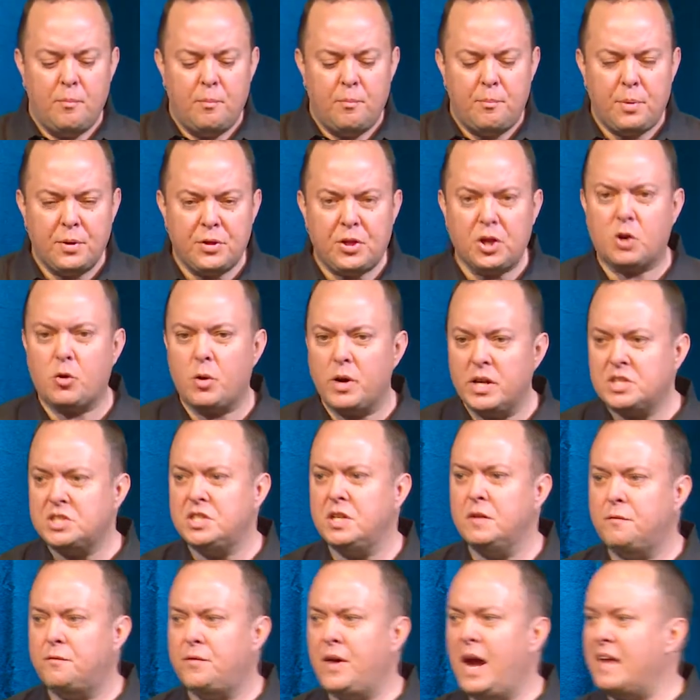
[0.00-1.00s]
But the
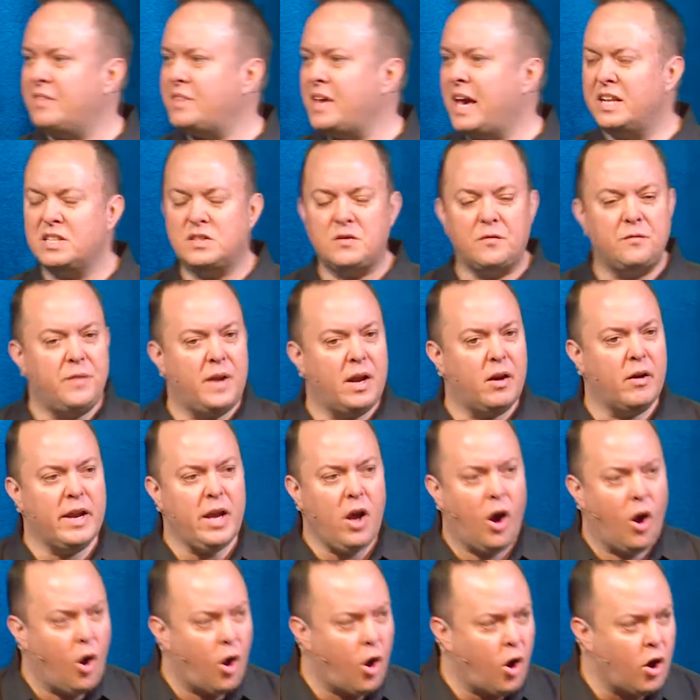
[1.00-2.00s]
Christian faith, at its very
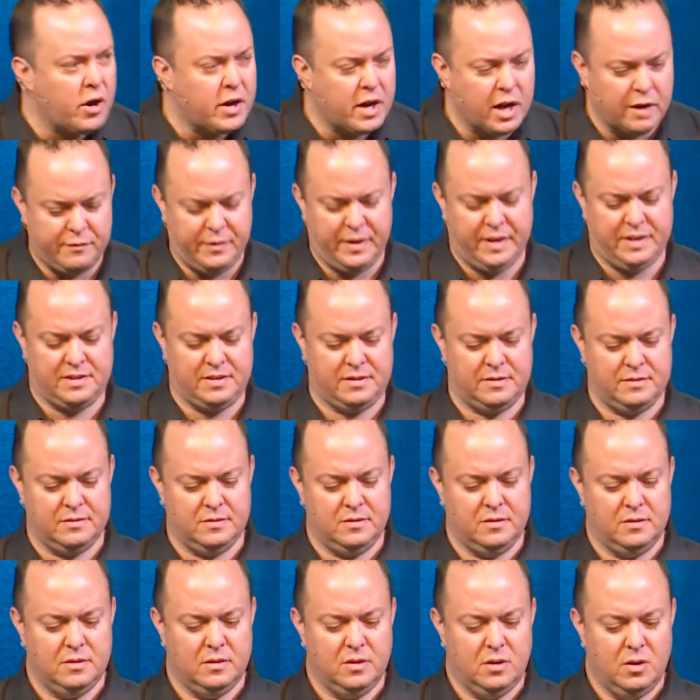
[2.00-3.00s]
heart of it,
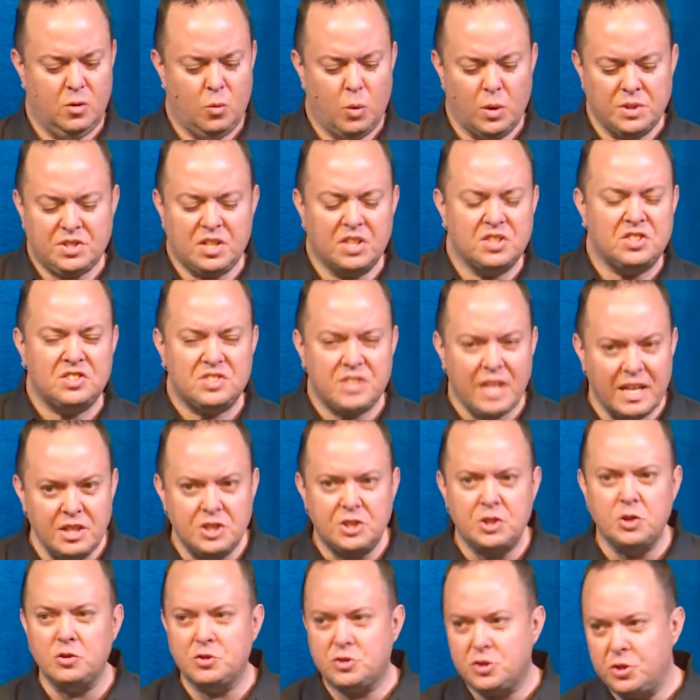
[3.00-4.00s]
what's
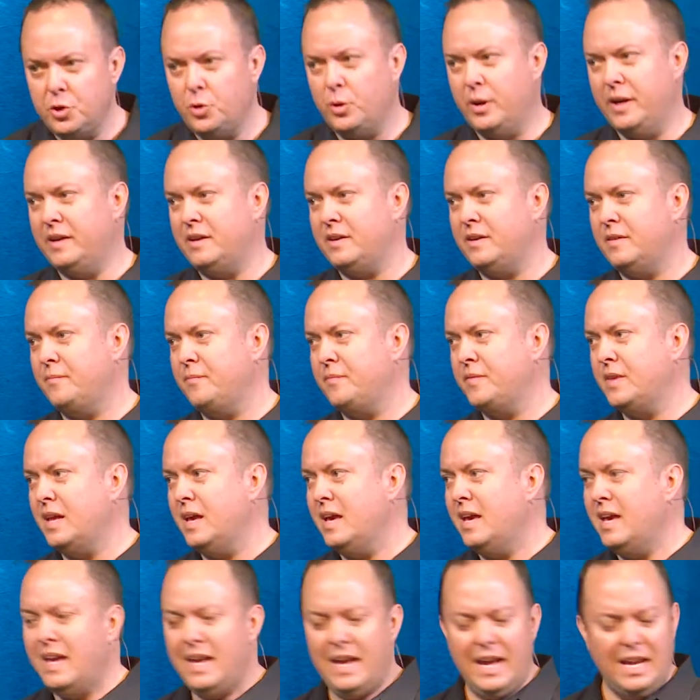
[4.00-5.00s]
essential to it,
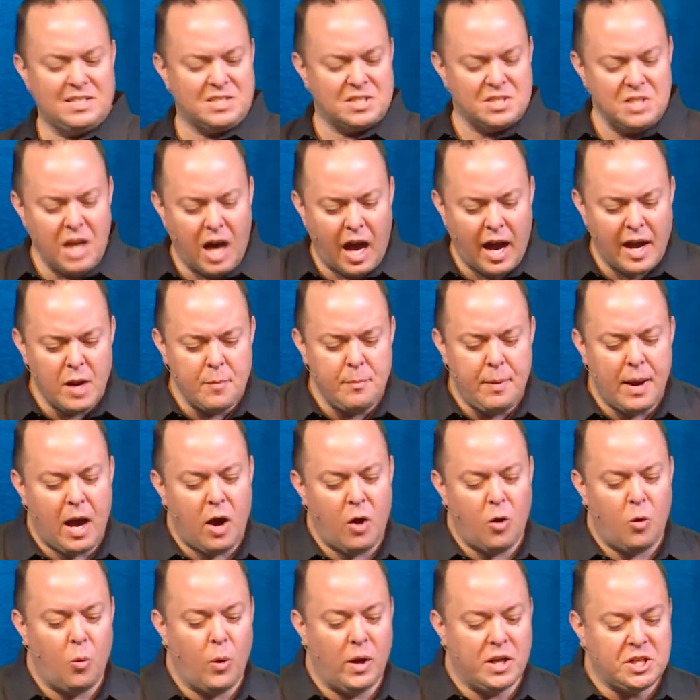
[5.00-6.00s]
it's not
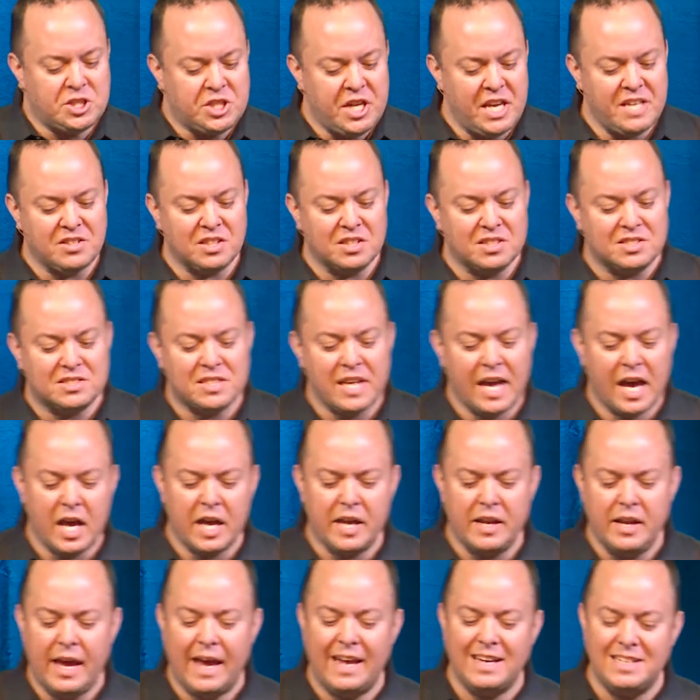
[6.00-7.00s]
about what Jesus
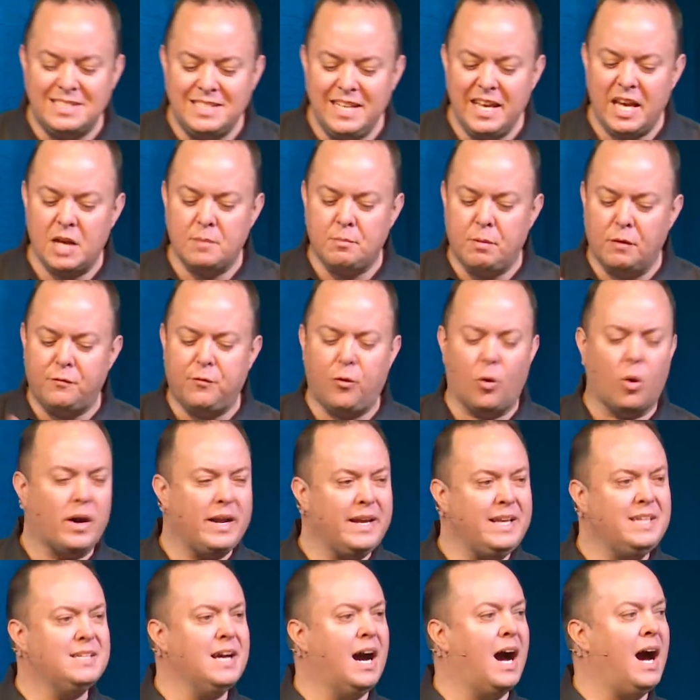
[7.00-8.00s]
said and did before
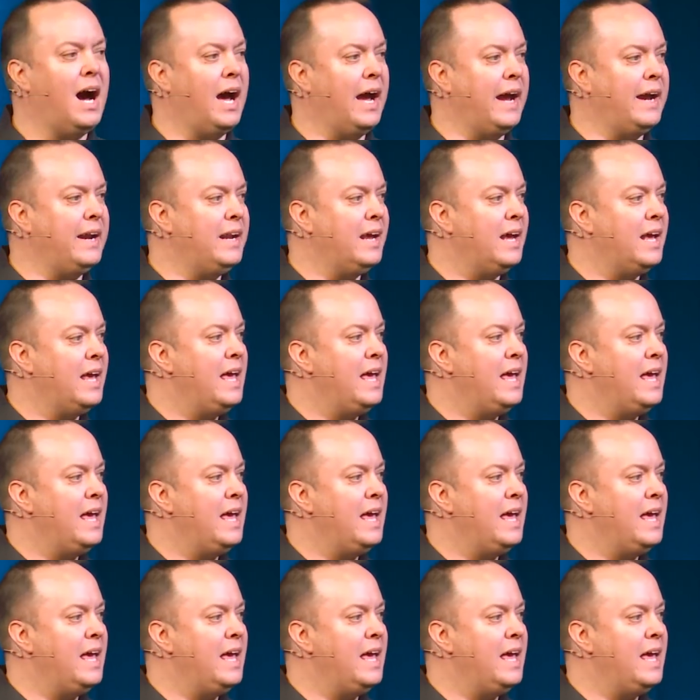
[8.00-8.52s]
he died.